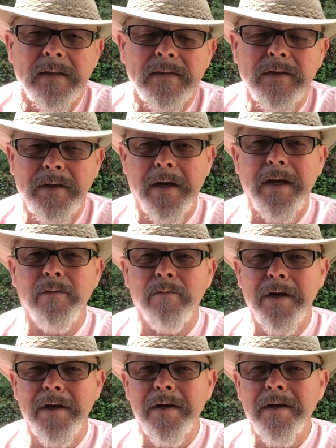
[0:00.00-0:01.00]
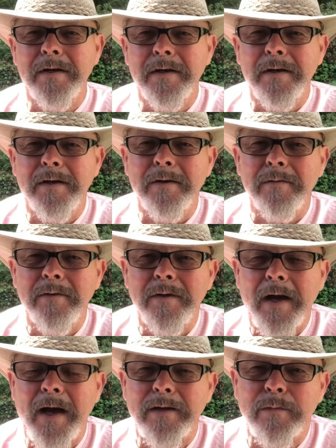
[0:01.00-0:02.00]
Today we
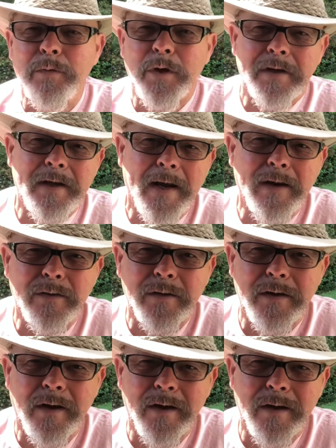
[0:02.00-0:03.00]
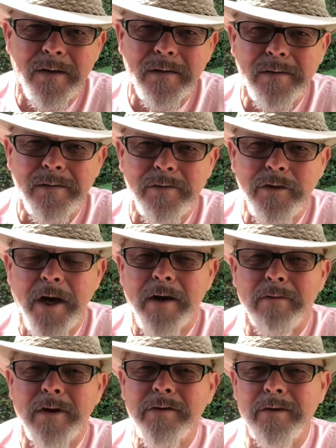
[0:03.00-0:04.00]
had to put down our Jack
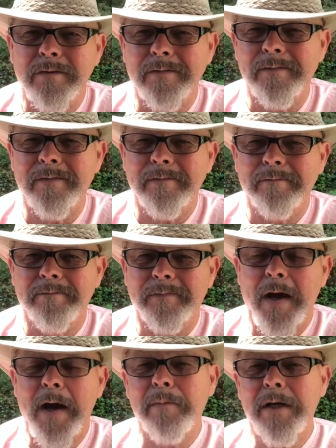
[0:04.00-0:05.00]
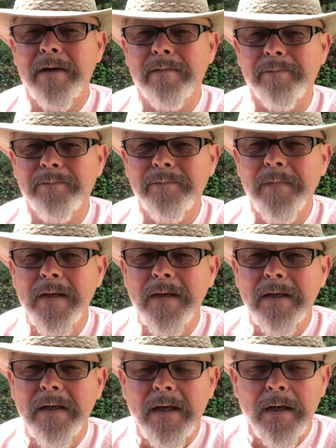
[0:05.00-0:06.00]
Russell Abbey.
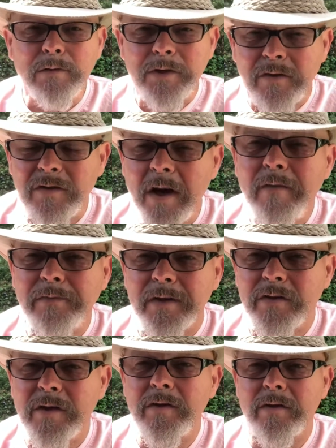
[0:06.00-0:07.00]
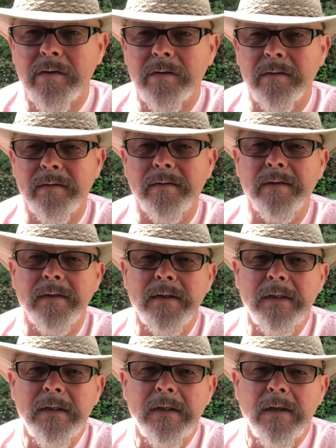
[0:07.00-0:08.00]
It was a tough decision,
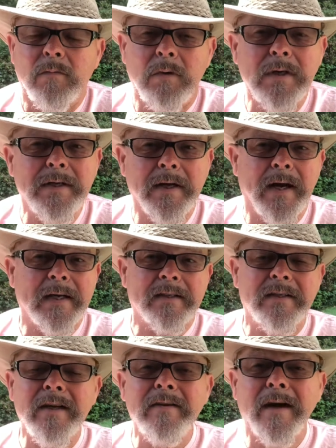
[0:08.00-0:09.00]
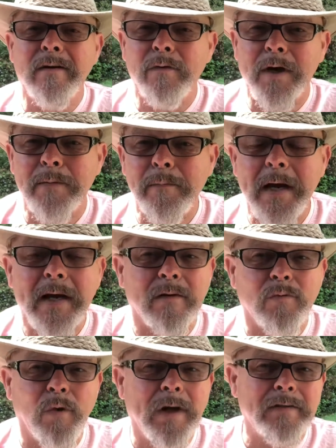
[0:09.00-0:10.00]
one that I did not want to make
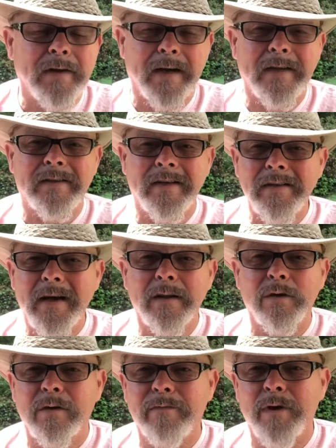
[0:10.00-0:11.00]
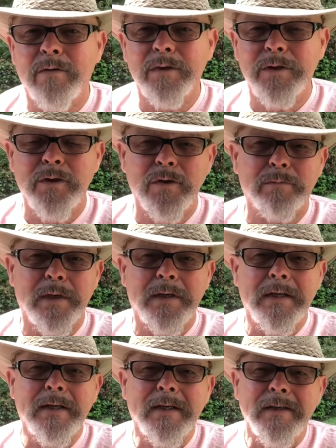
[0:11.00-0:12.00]
and one that I did not look forward to. But
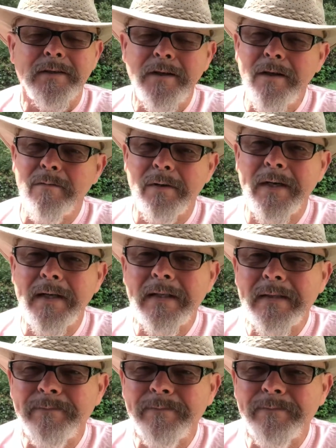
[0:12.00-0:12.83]
do you know what?